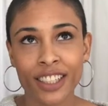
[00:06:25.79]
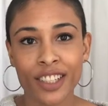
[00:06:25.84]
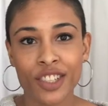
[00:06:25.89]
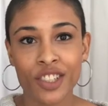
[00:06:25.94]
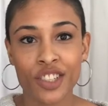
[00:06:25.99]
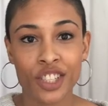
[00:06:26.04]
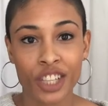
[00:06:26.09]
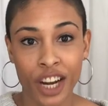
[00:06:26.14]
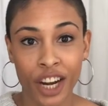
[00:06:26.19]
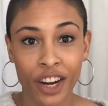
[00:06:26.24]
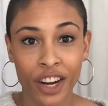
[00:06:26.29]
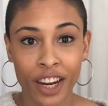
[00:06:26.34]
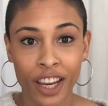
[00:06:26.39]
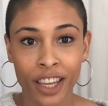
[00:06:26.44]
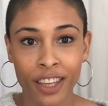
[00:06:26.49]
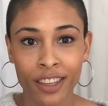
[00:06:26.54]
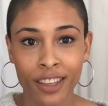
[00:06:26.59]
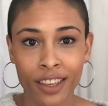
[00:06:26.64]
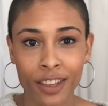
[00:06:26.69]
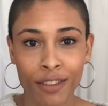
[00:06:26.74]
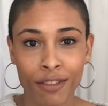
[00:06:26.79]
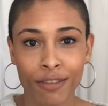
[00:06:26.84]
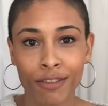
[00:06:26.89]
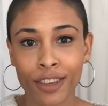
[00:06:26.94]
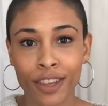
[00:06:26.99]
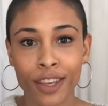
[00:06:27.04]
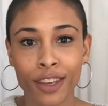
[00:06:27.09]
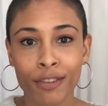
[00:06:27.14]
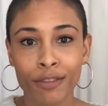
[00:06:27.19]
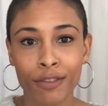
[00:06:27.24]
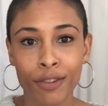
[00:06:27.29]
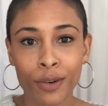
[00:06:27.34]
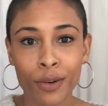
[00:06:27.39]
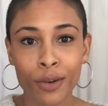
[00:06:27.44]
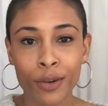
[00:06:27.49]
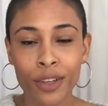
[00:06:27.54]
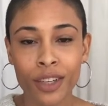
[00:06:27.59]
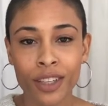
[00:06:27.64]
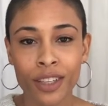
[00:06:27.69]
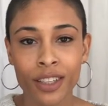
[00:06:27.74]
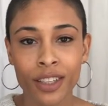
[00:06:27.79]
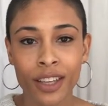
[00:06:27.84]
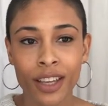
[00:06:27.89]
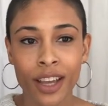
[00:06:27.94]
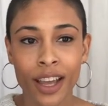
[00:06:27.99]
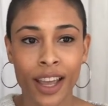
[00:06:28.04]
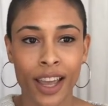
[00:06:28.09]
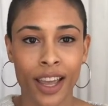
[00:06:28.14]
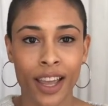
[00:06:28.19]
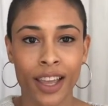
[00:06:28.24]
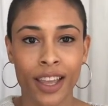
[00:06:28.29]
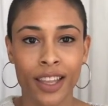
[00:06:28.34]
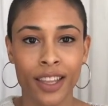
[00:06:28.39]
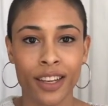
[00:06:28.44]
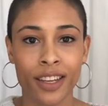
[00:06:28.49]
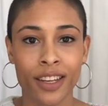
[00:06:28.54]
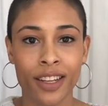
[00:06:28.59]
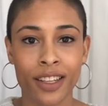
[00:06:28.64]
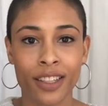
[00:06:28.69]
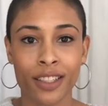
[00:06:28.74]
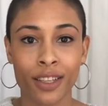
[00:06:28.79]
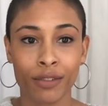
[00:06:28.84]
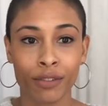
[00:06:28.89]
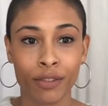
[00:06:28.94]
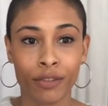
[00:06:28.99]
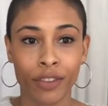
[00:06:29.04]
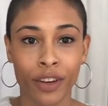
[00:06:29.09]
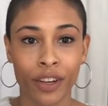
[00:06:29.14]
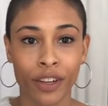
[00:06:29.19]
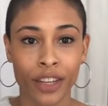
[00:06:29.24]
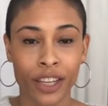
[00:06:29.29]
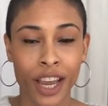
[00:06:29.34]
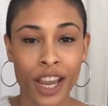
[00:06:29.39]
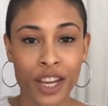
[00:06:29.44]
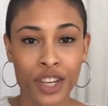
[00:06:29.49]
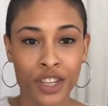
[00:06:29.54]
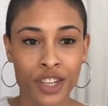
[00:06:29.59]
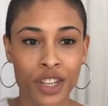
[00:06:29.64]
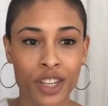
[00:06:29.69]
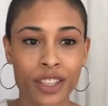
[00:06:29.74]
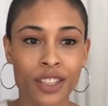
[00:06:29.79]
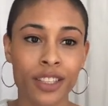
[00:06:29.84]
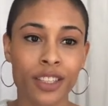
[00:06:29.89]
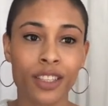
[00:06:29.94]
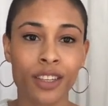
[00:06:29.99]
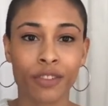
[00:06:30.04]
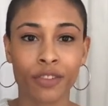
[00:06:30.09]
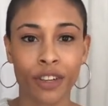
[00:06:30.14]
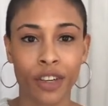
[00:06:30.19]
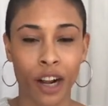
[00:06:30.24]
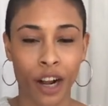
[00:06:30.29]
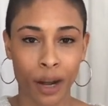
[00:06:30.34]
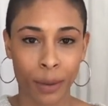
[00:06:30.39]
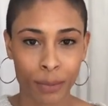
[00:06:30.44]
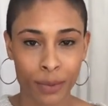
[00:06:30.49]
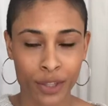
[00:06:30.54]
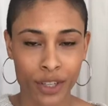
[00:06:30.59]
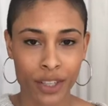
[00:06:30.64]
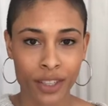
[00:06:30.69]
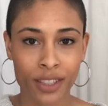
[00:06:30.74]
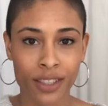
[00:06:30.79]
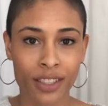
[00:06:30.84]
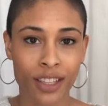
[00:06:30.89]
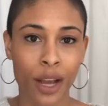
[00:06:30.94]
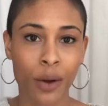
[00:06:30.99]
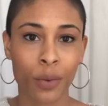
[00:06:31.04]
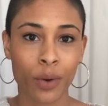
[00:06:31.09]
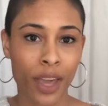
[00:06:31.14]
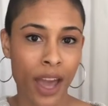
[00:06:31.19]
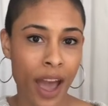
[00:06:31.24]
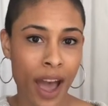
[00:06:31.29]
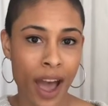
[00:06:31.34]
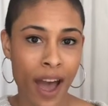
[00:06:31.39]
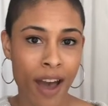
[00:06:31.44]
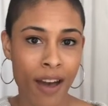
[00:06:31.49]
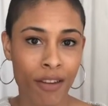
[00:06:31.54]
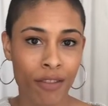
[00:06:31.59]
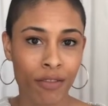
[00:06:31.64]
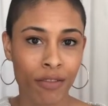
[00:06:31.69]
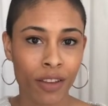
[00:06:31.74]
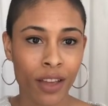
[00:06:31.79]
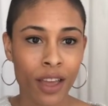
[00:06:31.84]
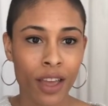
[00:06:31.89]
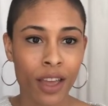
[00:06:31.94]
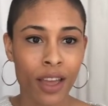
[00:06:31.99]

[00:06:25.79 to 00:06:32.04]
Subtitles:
sharing vegan food and different variations and different options that we have.